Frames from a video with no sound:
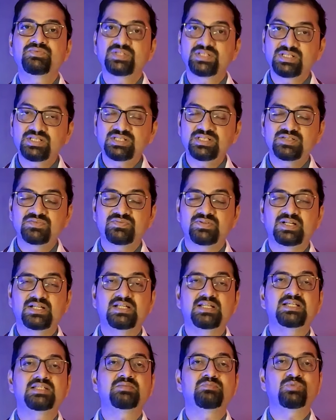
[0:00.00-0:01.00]
which is
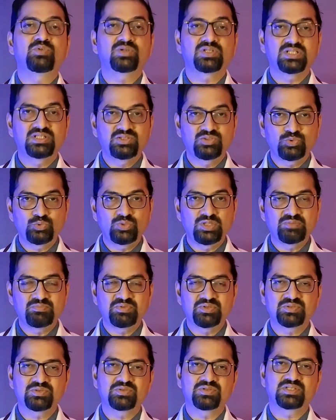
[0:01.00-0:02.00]
defined as more than 2
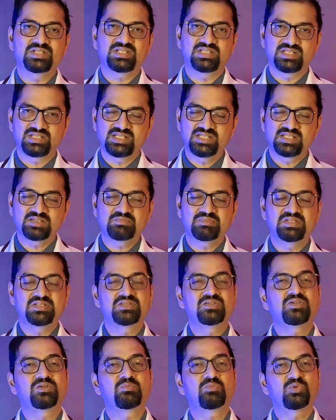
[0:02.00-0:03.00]
episodes in 6
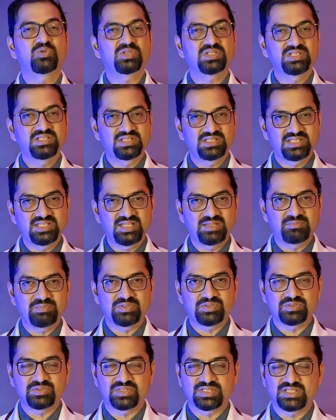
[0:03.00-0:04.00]
months or more than 3
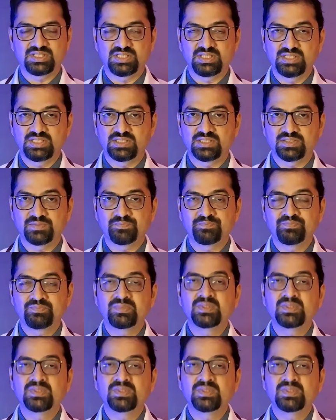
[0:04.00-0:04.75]
episodes in a year.